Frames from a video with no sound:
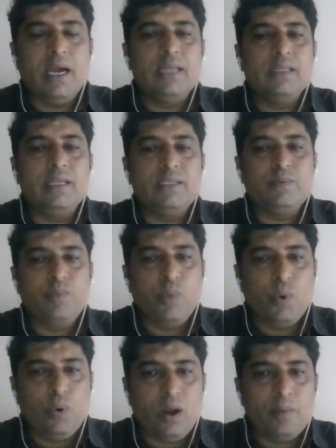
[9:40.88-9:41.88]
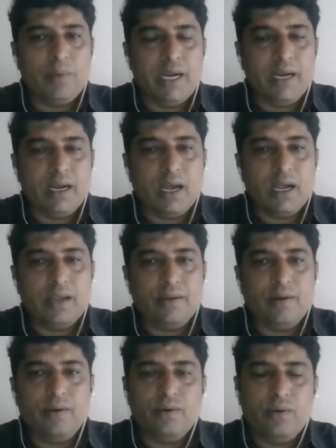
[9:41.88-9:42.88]
And this pool of data
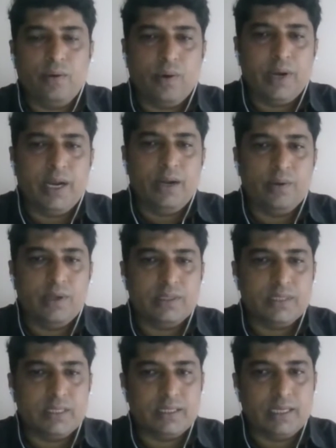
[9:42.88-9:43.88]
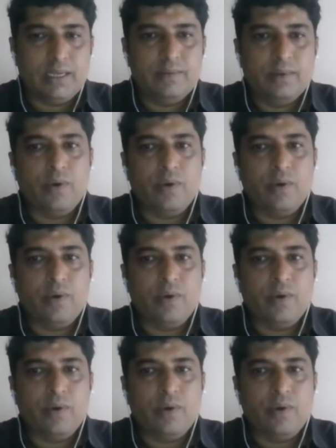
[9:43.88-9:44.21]
you have to load into a system